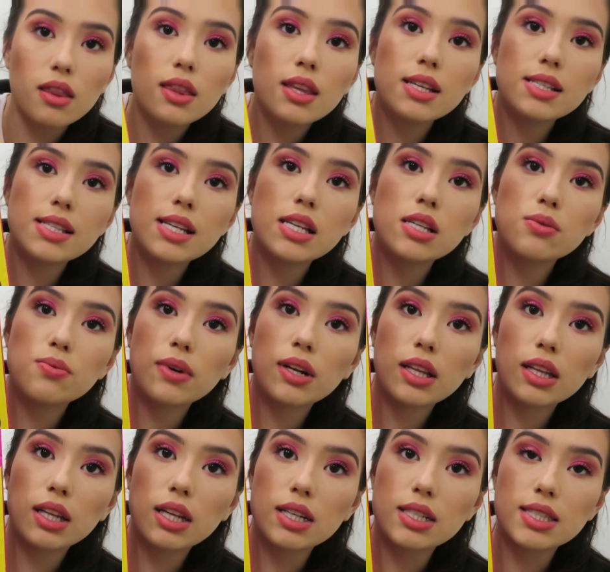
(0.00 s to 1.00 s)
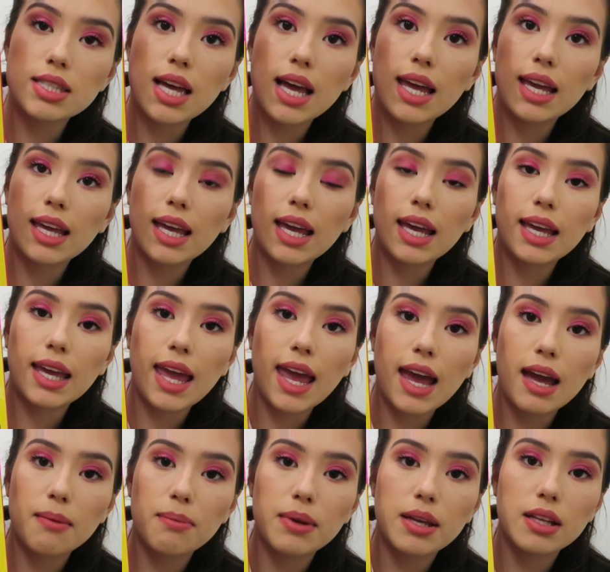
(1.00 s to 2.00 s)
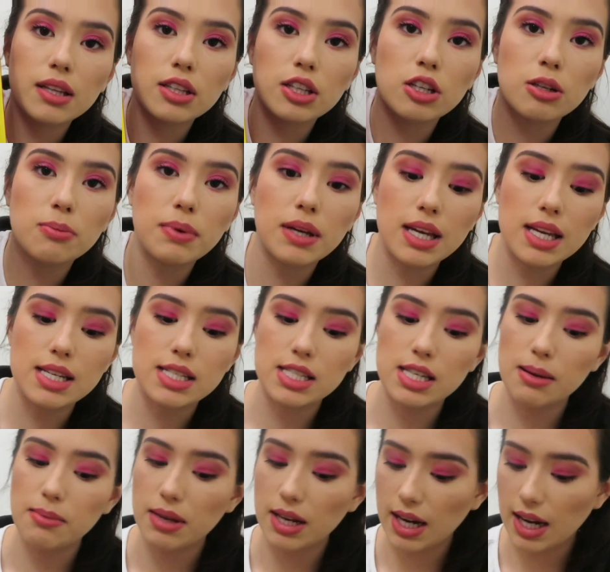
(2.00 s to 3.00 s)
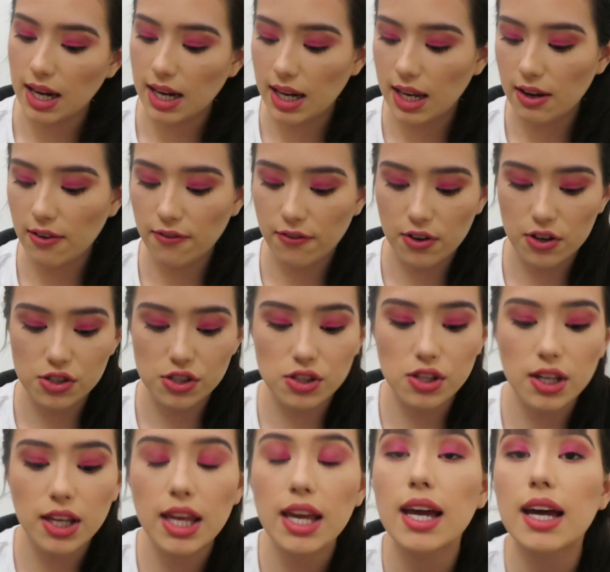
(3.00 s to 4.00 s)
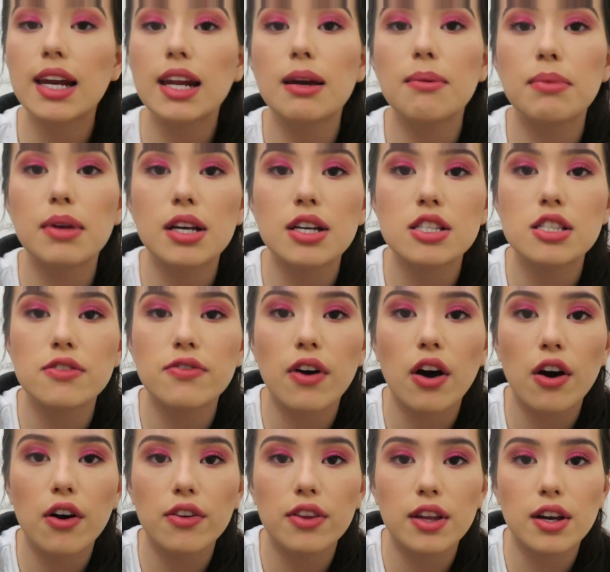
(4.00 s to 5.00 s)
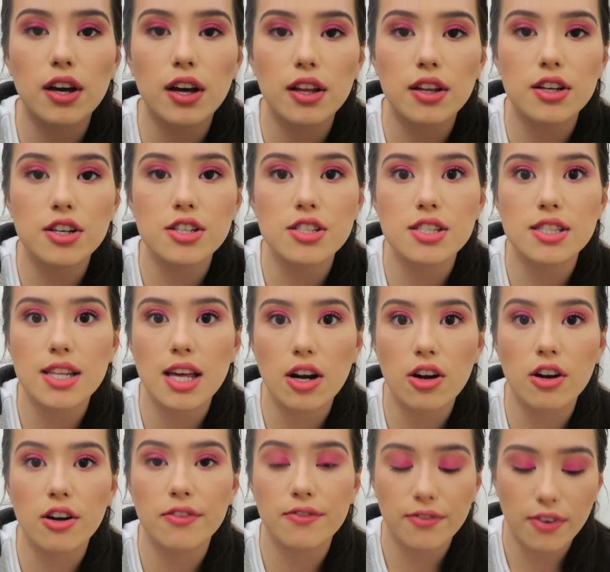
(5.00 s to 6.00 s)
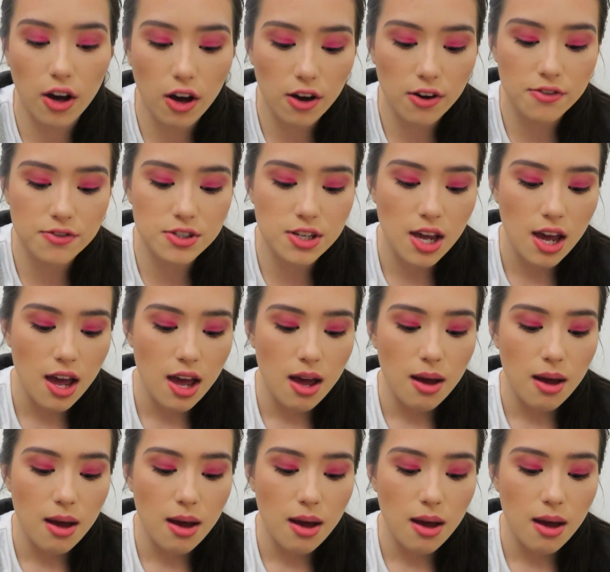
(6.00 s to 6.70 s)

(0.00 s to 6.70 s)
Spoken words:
This is what it looks like. It can be a little bit intimidating first looking at it because of all the colors that are involved.